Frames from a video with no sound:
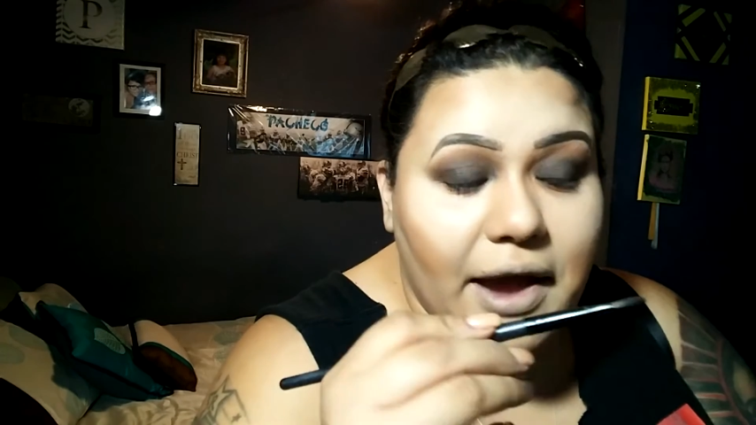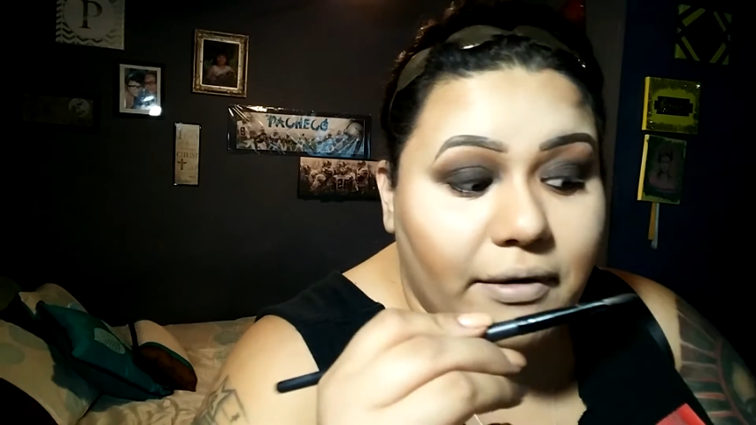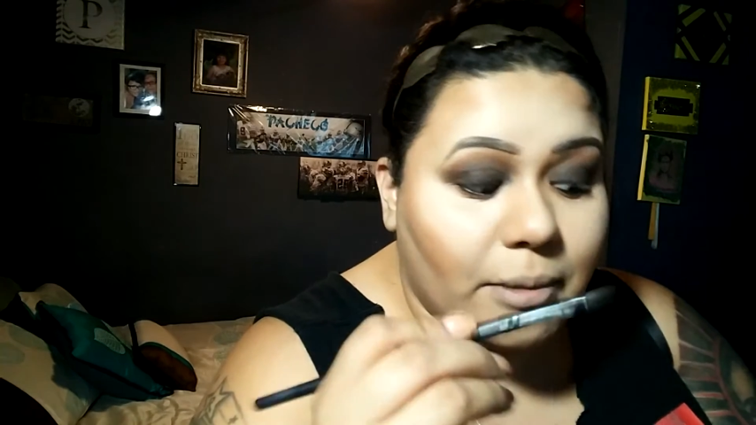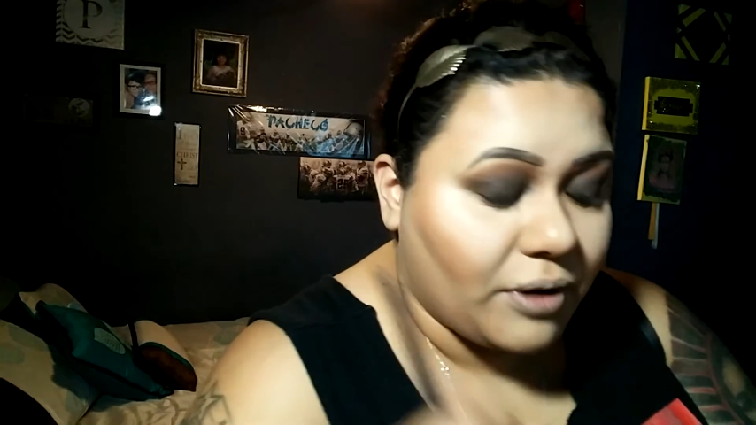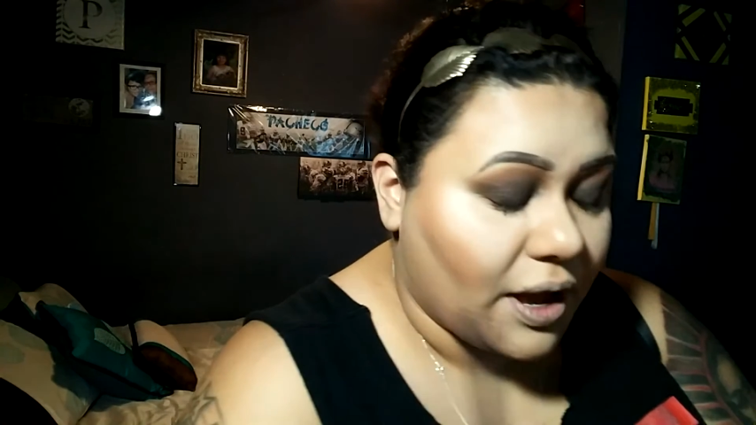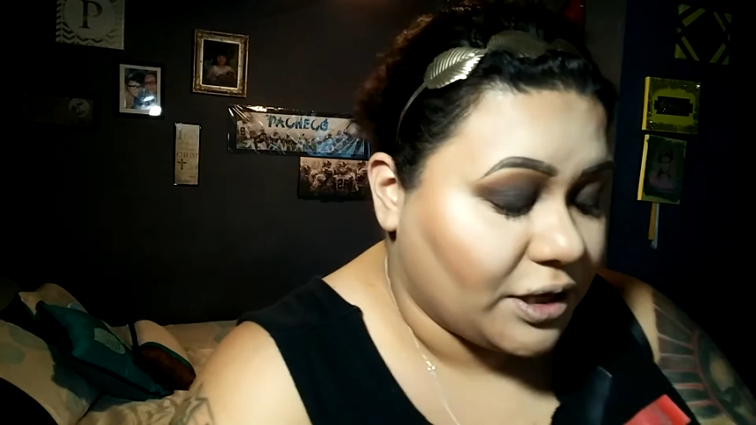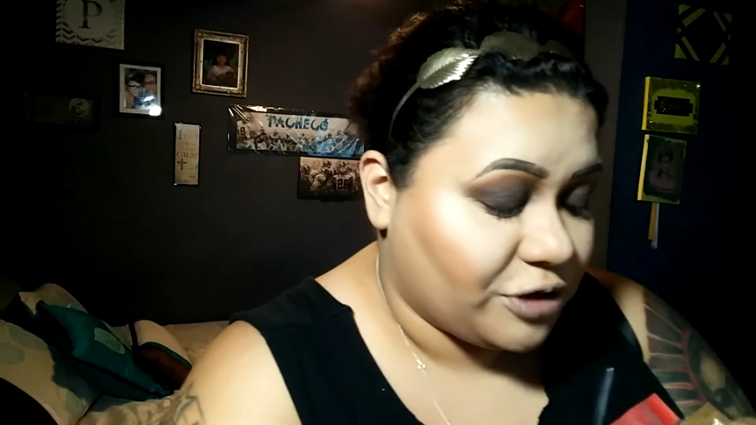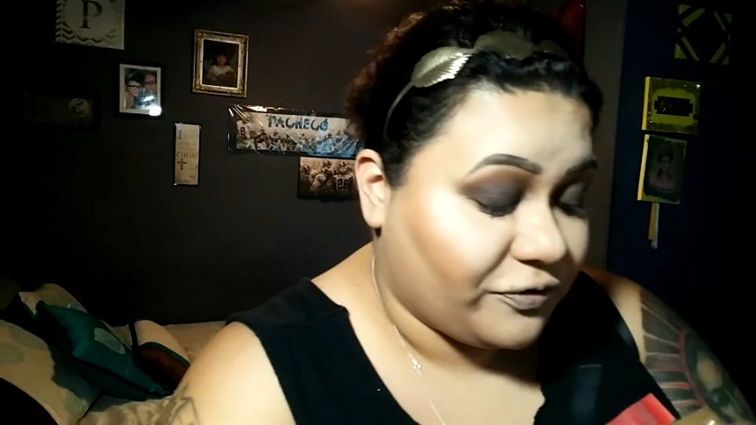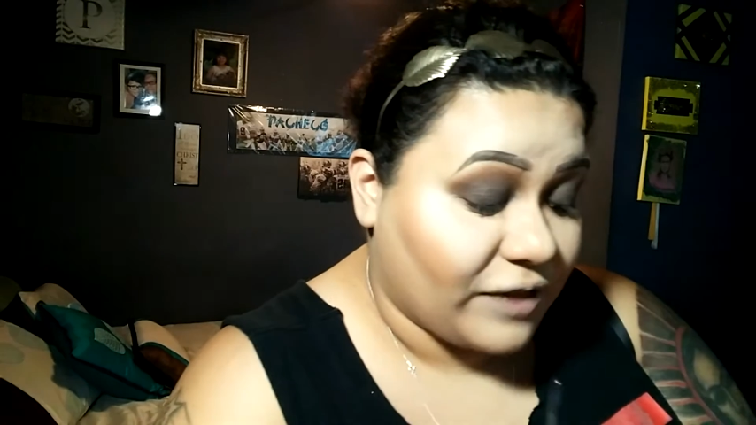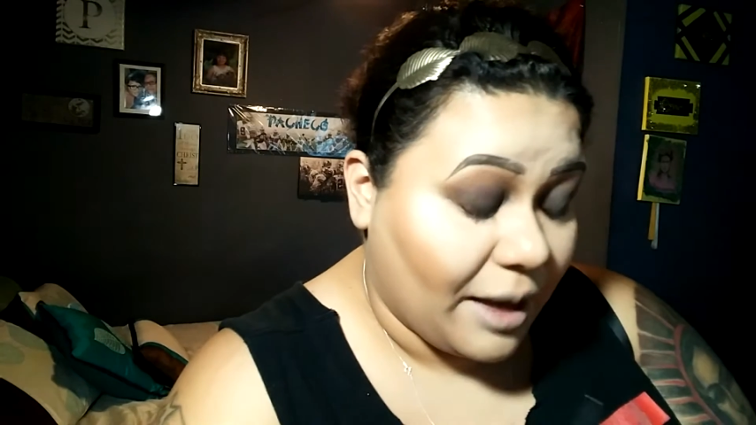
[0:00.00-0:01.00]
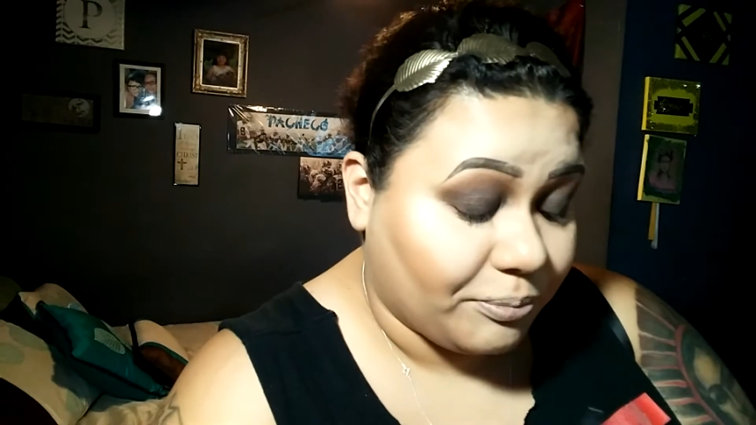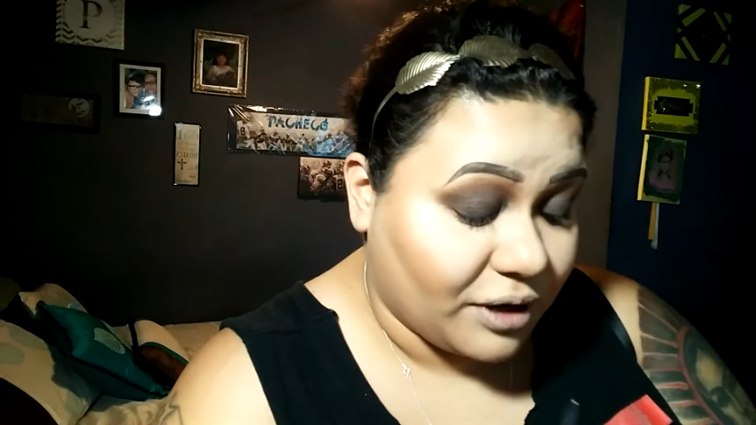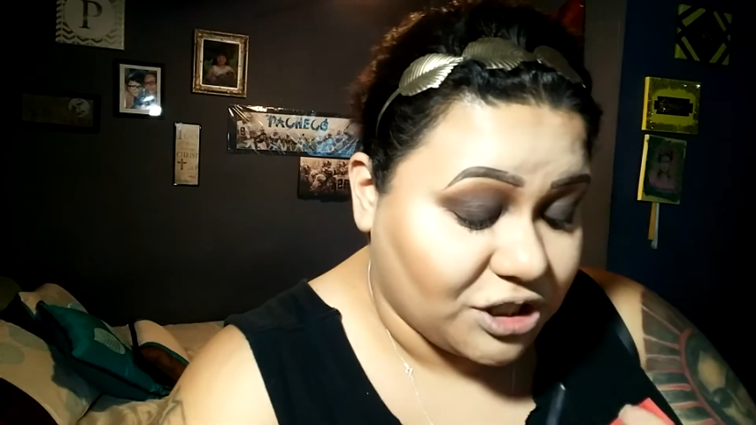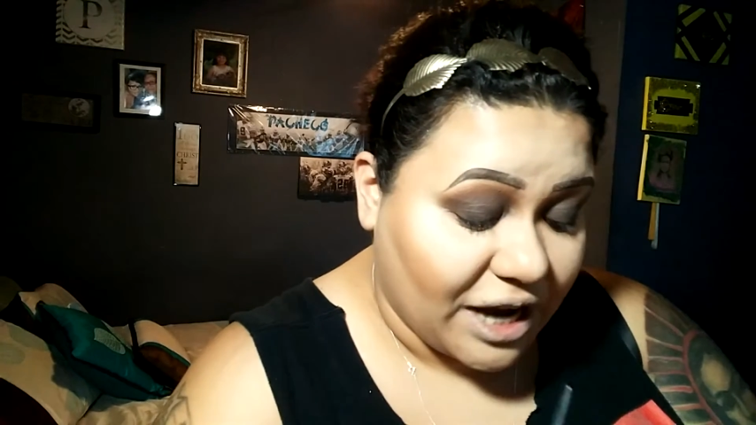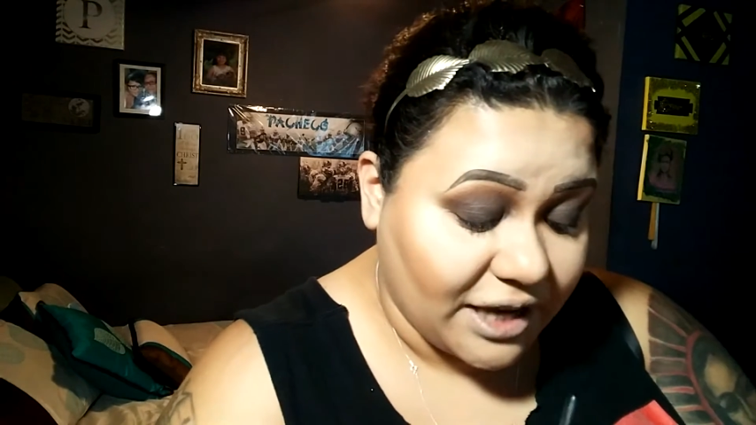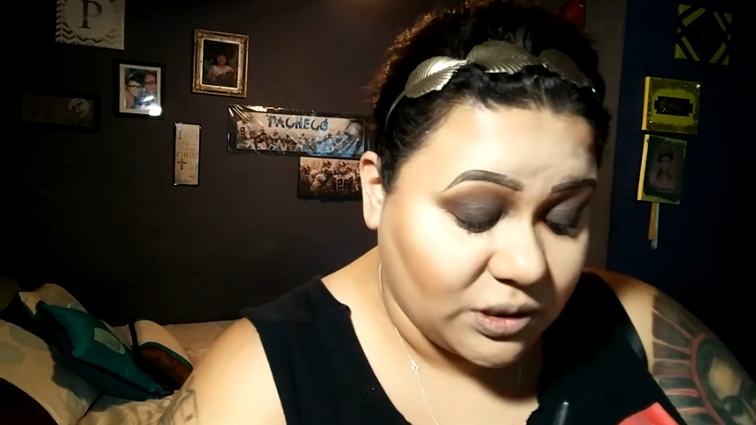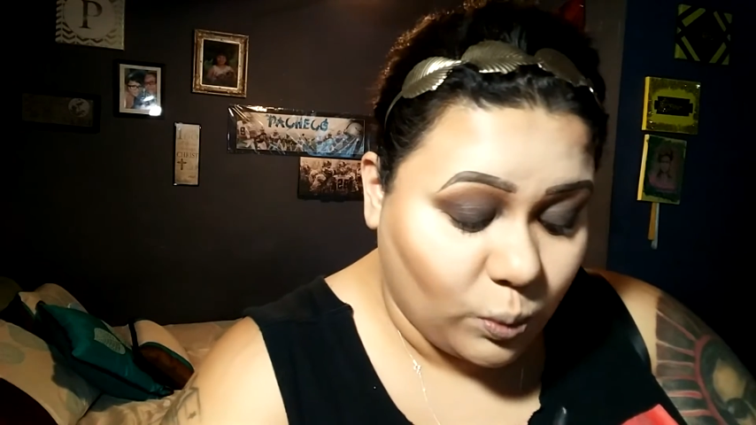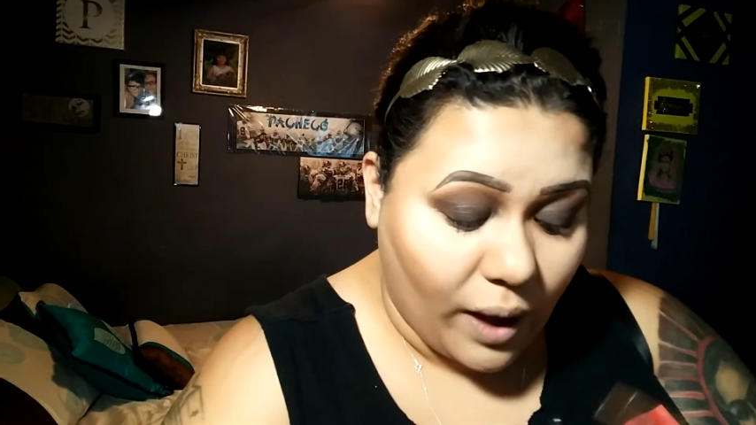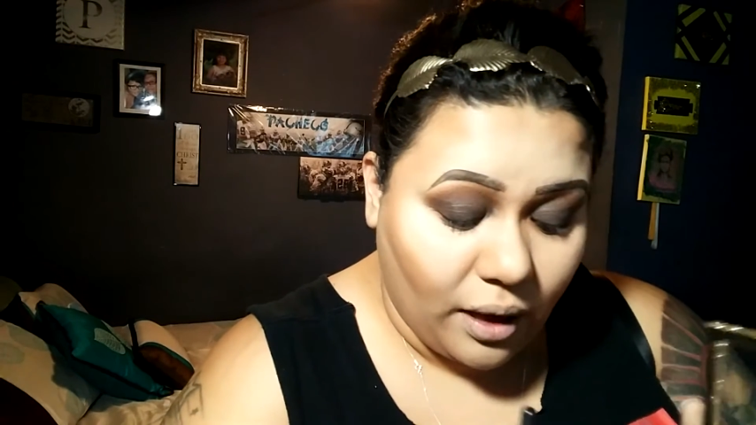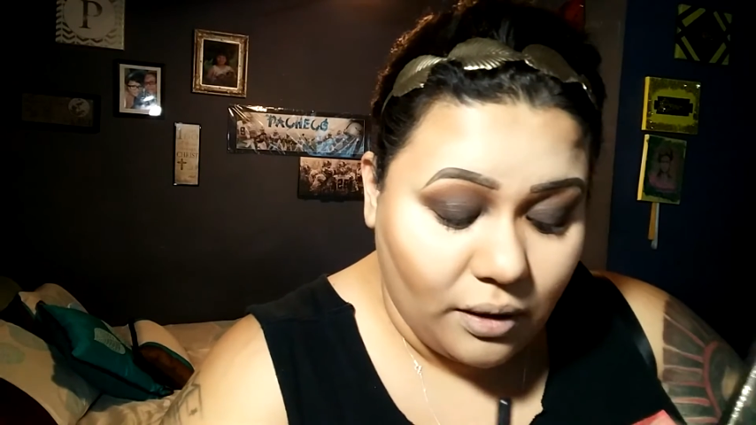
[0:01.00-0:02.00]
Hera brush, flat brush as
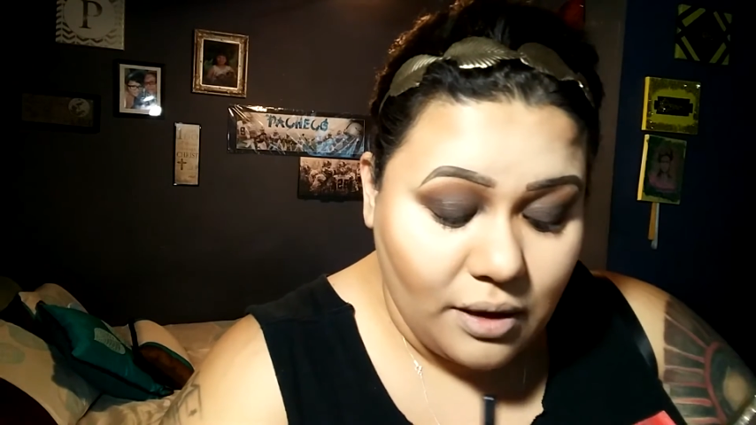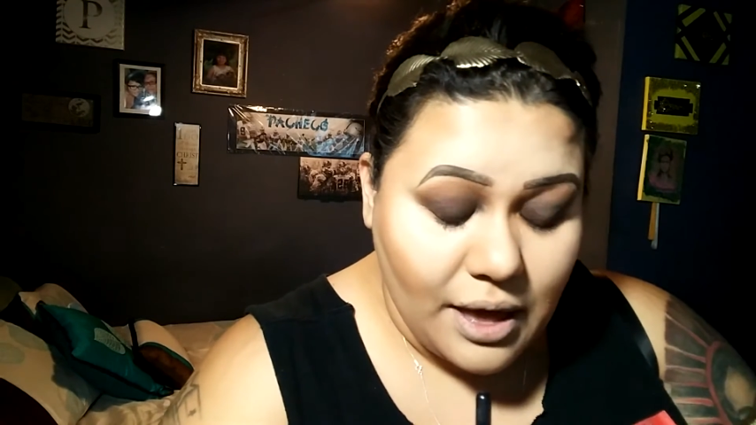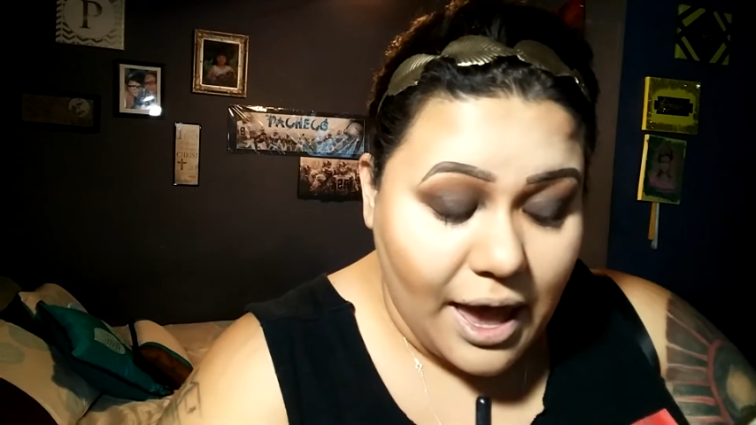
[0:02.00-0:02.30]
well.